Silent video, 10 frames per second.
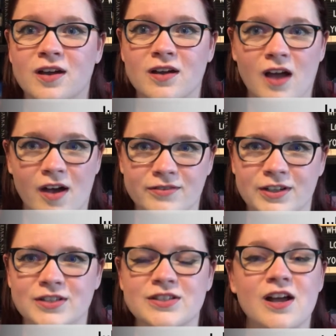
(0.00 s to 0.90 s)

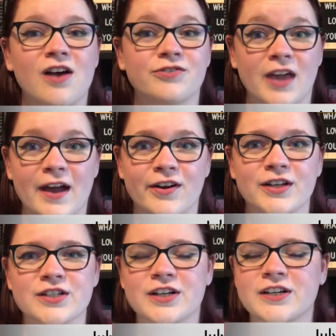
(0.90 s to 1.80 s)
covers of
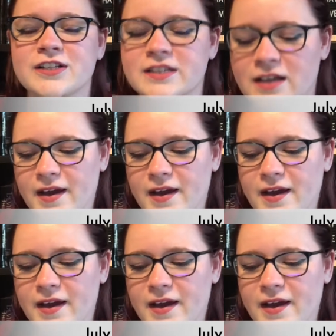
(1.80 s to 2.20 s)
characters,